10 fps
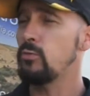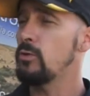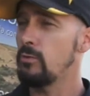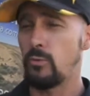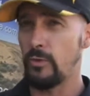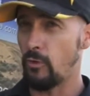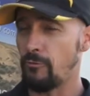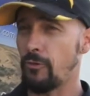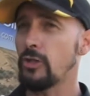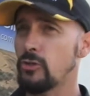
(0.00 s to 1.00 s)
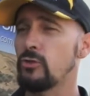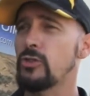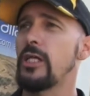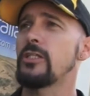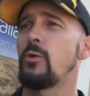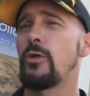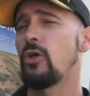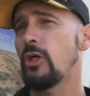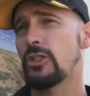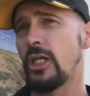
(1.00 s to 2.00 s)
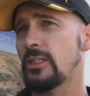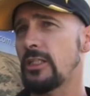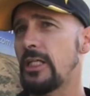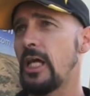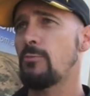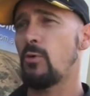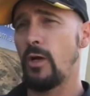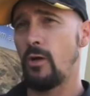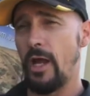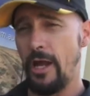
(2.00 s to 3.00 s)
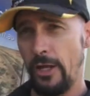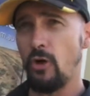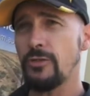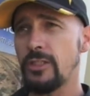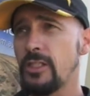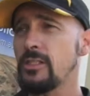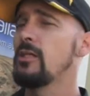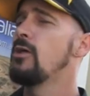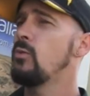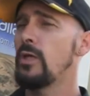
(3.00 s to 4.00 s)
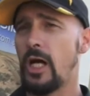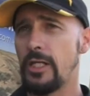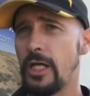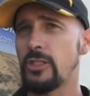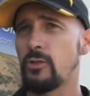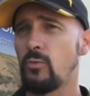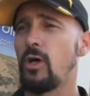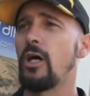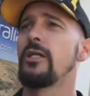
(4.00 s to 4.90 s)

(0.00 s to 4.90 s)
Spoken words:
We've got flight schools there. So we're not just in Canberra where our head office is, we are nationwide.